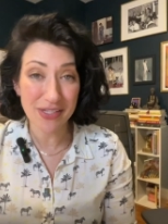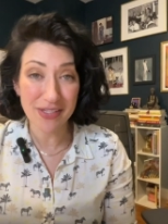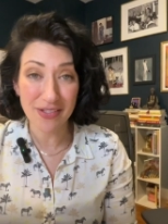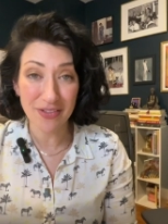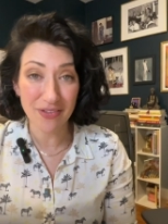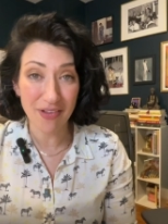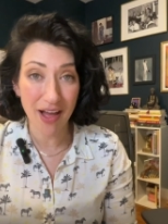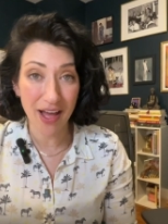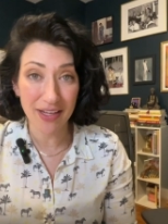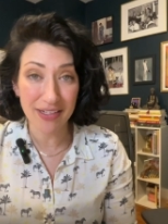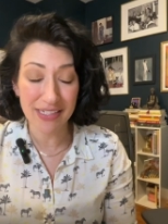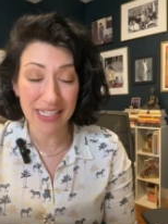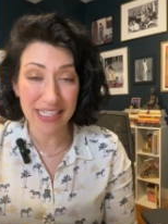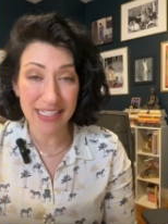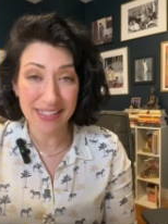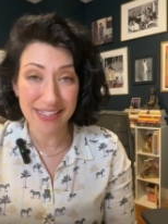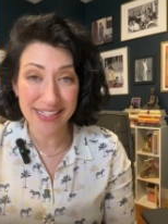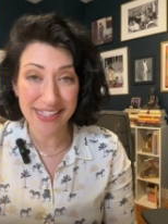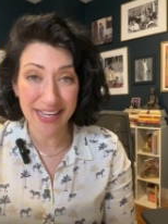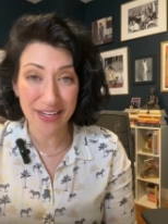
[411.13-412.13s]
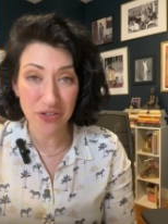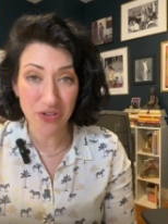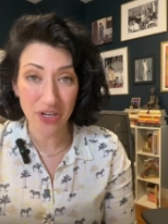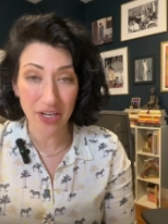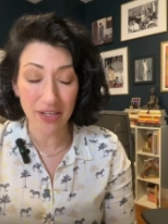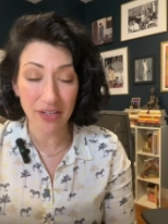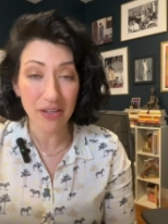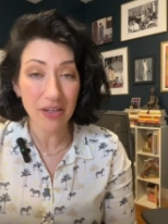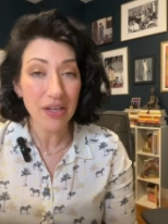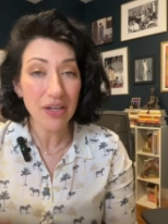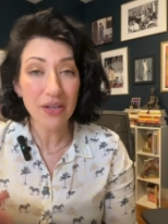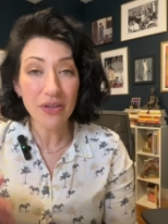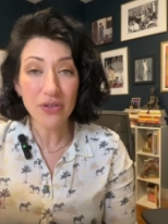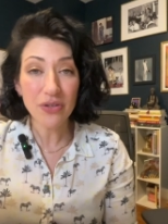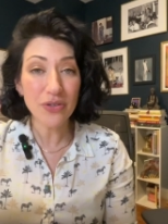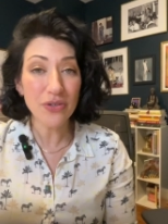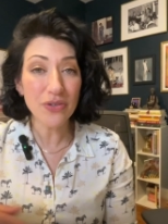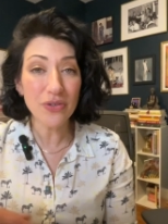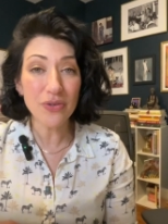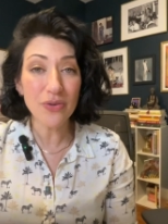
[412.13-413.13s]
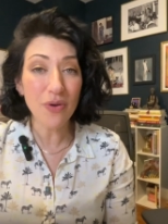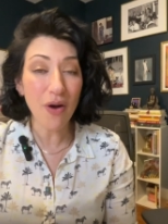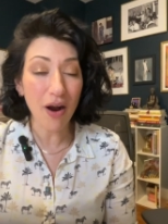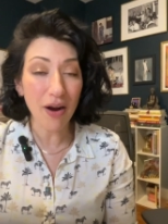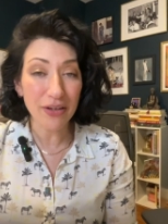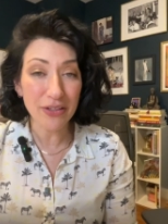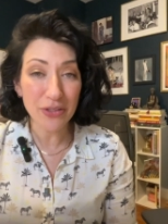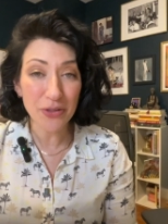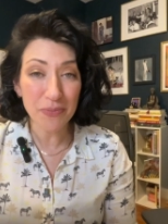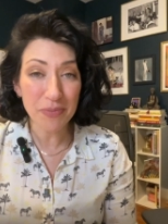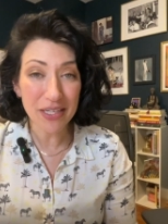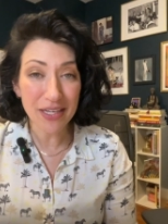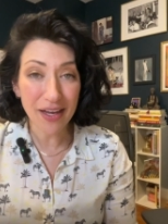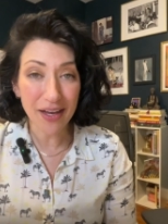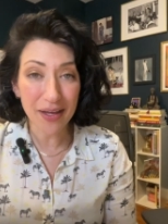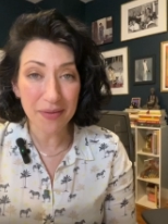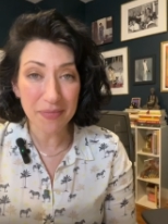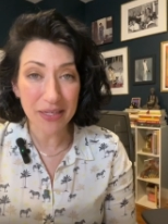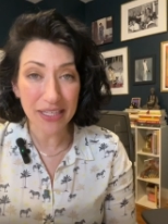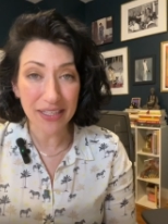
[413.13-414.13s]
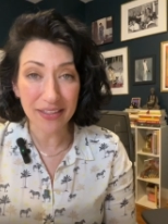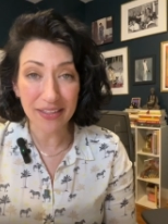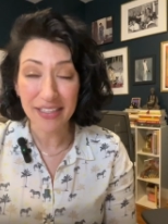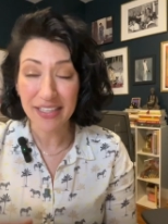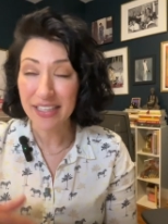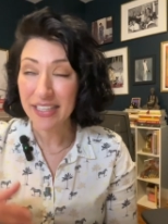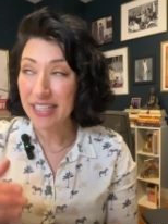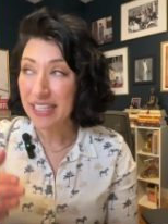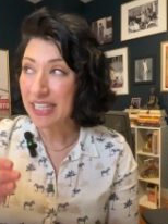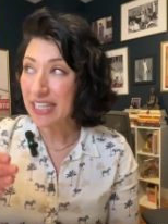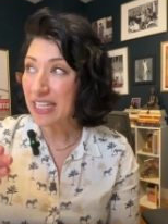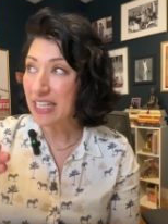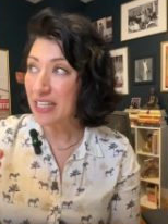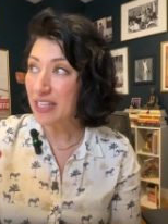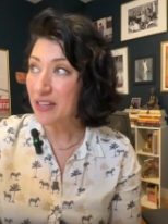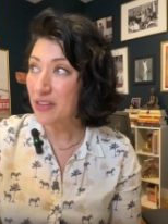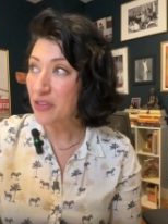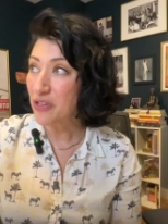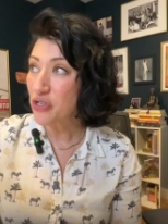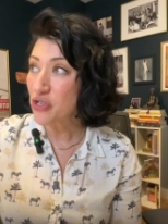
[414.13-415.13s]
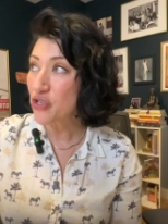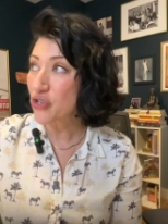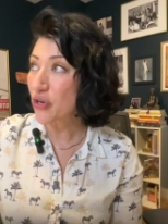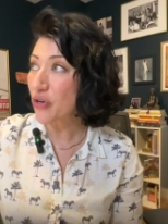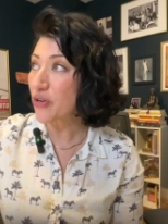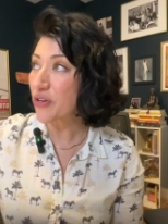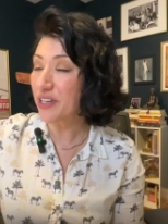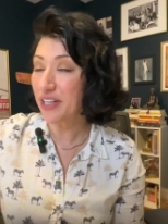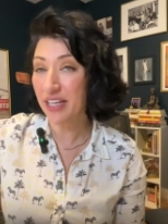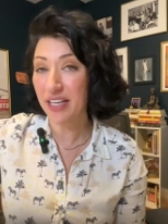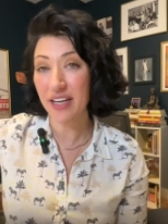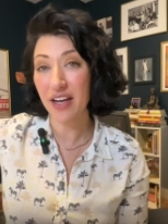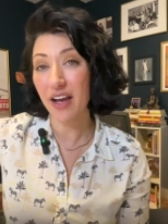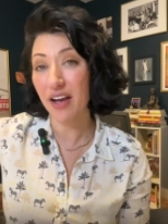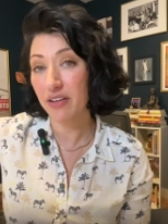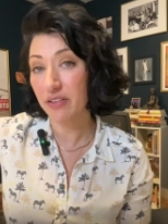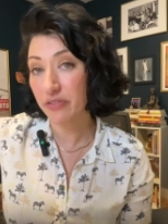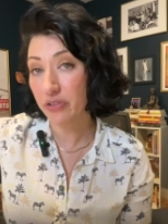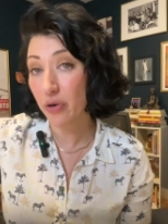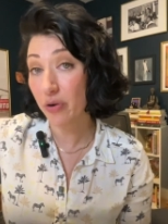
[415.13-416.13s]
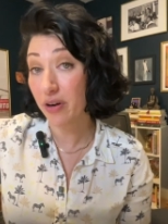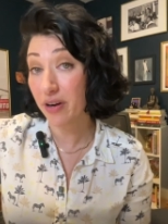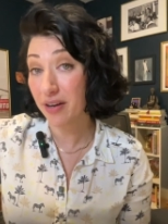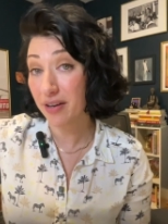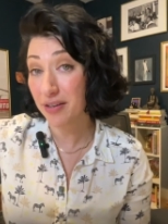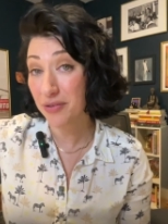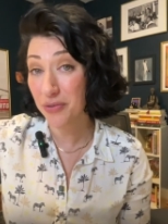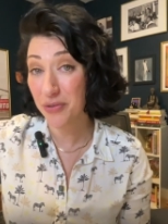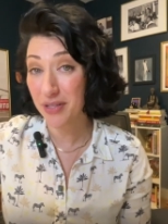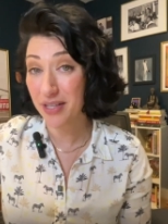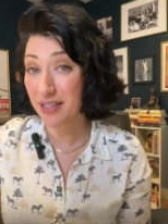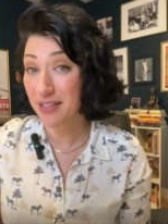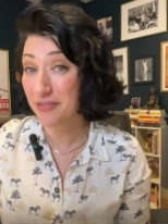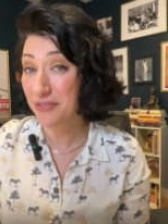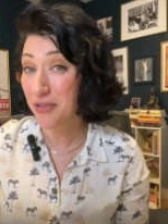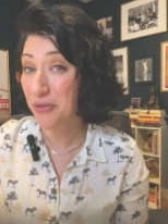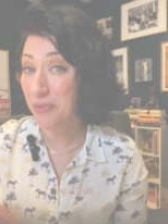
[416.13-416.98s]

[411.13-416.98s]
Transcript: this a lot in session. Who are you becoming in the journey of your creative